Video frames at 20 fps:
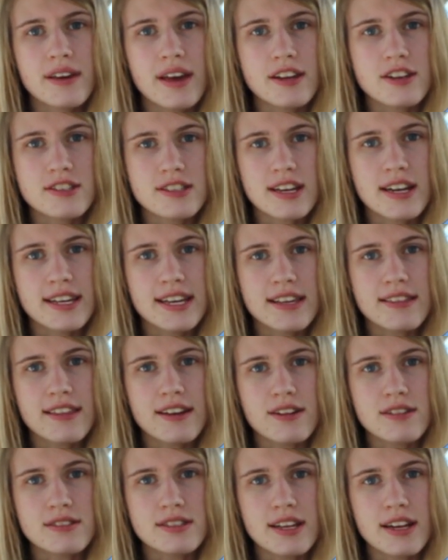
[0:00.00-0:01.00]
and just kind of get
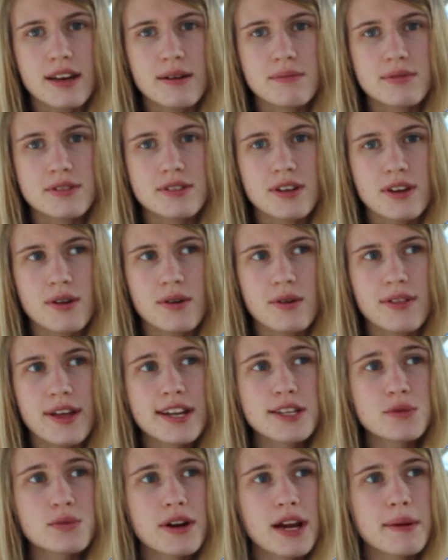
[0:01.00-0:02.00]
that all set up. So
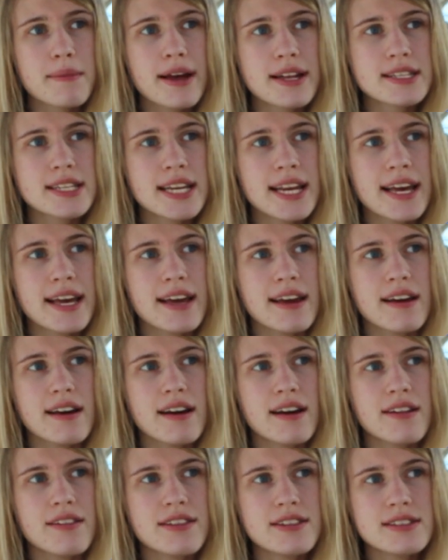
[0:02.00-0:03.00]
that's where I'm at today.
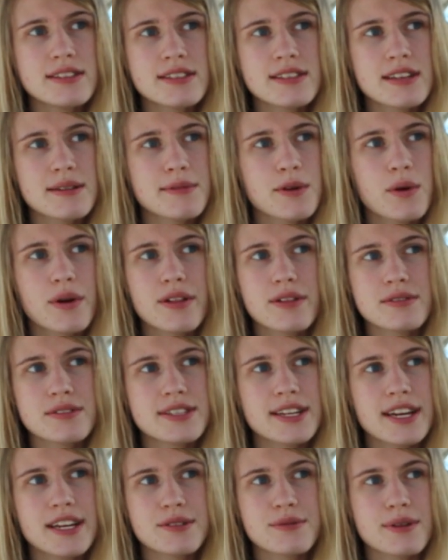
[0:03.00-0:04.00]
This is gonna be one of those
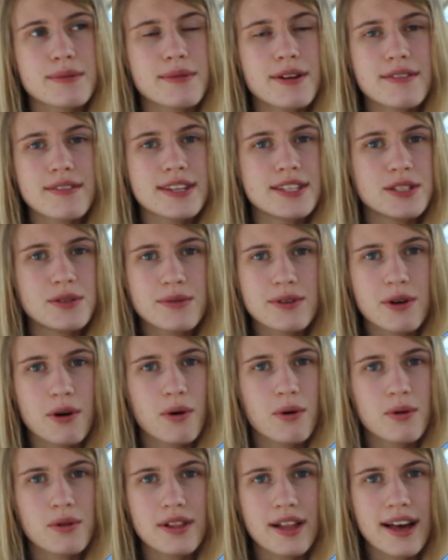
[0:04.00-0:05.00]
days where I'm not really doing a
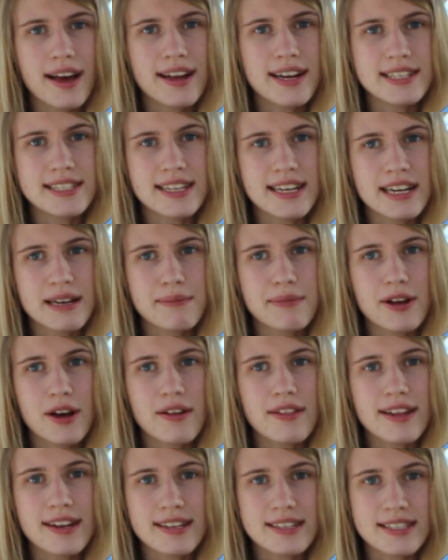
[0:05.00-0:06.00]
whole lot. It's not gonna be
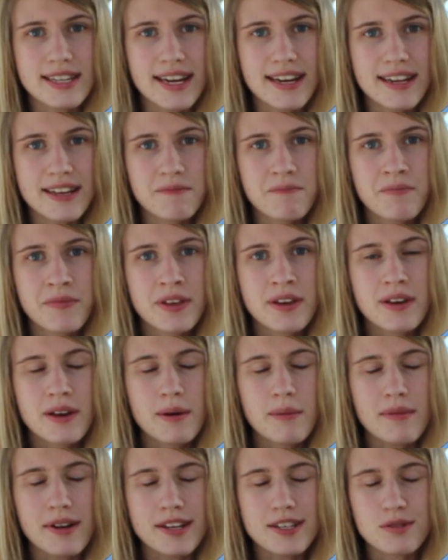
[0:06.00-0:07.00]
all that exciting,
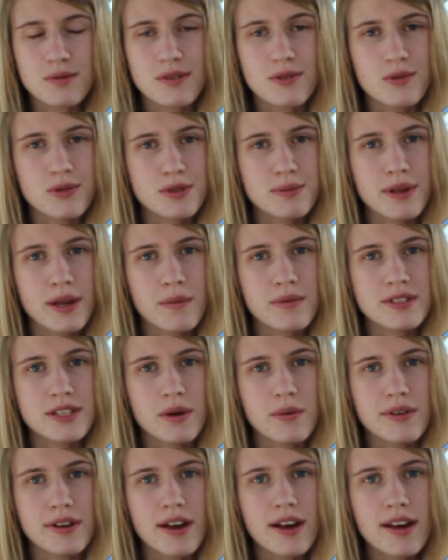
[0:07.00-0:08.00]
but I just want to explain what's
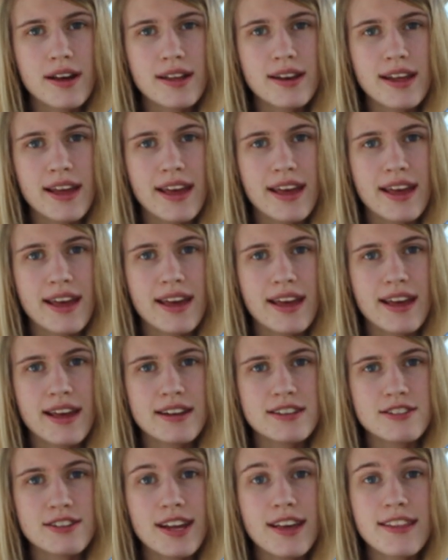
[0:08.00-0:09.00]
going on.
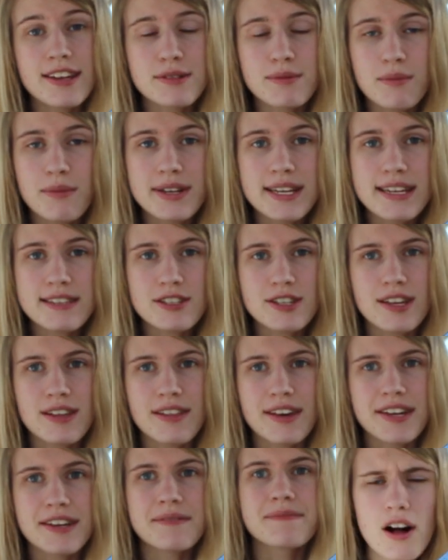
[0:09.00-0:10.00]
And so yeah, that's what my day's looking
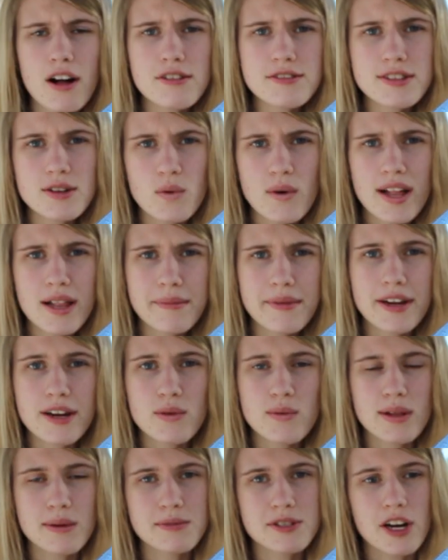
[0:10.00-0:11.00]
like. Also, while I'm
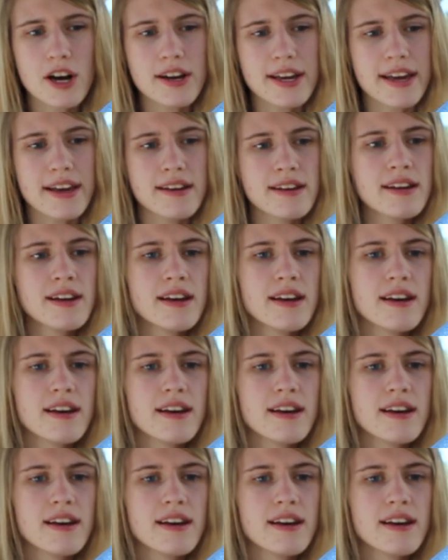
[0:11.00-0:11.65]
here, while I'm talking,